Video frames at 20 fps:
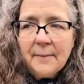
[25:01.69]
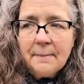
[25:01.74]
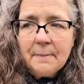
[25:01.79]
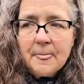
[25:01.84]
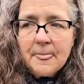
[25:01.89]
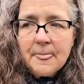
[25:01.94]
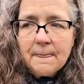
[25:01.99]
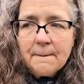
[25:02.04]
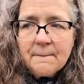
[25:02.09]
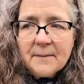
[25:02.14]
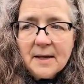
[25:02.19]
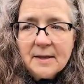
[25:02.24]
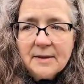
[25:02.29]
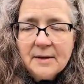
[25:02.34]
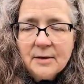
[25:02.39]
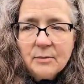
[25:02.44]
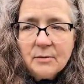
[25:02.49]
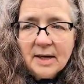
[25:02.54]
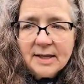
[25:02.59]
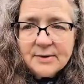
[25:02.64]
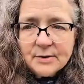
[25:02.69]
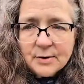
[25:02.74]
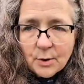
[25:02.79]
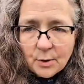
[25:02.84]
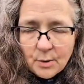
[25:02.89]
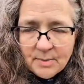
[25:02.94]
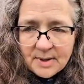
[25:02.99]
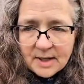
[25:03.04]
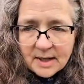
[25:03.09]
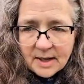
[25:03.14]
Um, the
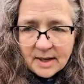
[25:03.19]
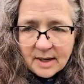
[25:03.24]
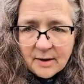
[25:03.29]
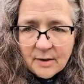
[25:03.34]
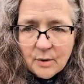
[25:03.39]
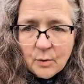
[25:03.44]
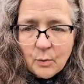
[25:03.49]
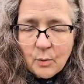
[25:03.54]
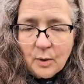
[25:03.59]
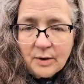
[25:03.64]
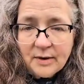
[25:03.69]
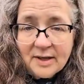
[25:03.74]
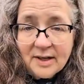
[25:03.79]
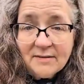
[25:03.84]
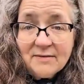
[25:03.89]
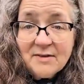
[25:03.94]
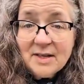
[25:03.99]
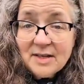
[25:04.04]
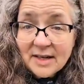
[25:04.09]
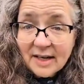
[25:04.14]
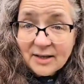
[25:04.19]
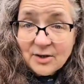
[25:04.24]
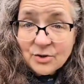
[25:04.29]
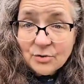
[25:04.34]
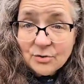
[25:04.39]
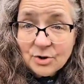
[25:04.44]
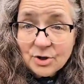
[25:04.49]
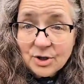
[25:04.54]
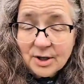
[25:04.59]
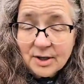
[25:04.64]
rhizobia will give the
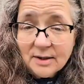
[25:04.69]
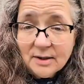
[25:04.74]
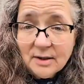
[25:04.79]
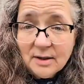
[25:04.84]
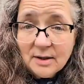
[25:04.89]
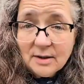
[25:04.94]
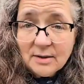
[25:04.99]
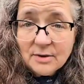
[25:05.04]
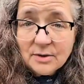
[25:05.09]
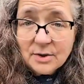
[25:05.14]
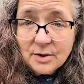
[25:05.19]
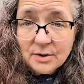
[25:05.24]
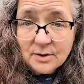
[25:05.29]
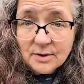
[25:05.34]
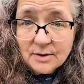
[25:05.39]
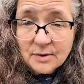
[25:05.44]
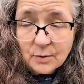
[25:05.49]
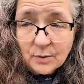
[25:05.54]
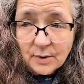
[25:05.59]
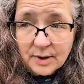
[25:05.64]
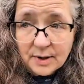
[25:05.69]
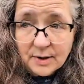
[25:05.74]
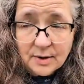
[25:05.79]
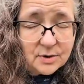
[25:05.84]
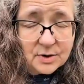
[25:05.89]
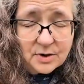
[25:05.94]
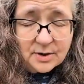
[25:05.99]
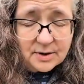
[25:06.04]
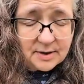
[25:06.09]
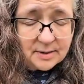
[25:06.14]
nitrogen to the
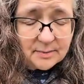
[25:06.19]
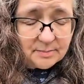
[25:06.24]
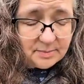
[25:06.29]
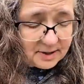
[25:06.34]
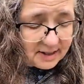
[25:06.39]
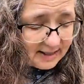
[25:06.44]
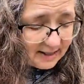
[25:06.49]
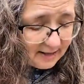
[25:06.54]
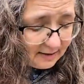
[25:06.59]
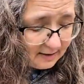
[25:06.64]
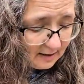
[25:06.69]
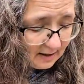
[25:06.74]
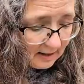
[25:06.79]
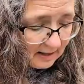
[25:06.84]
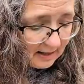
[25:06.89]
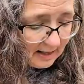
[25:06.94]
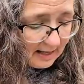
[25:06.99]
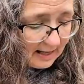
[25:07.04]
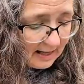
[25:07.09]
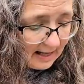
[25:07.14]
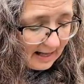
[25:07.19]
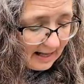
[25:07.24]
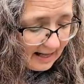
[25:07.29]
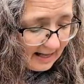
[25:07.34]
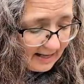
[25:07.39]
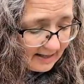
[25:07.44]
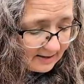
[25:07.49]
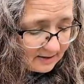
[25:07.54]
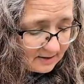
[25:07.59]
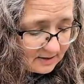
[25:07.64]
soil or to the plant
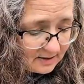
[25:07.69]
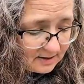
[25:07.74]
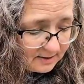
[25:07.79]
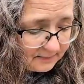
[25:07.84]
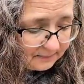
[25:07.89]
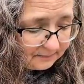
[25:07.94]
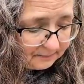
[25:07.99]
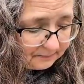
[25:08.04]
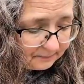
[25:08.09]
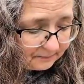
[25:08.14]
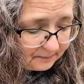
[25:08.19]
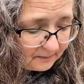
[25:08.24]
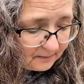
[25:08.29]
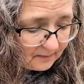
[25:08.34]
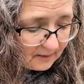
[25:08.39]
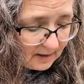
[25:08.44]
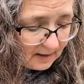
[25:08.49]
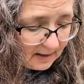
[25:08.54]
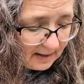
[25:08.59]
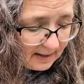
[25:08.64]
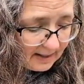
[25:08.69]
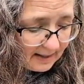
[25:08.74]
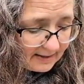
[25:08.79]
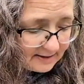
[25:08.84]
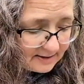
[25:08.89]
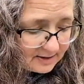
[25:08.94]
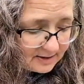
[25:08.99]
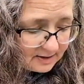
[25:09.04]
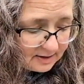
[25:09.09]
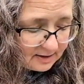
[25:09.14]
and
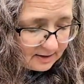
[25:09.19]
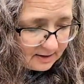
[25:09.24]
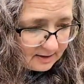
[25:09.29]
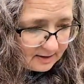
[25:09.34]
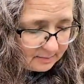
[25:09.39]
it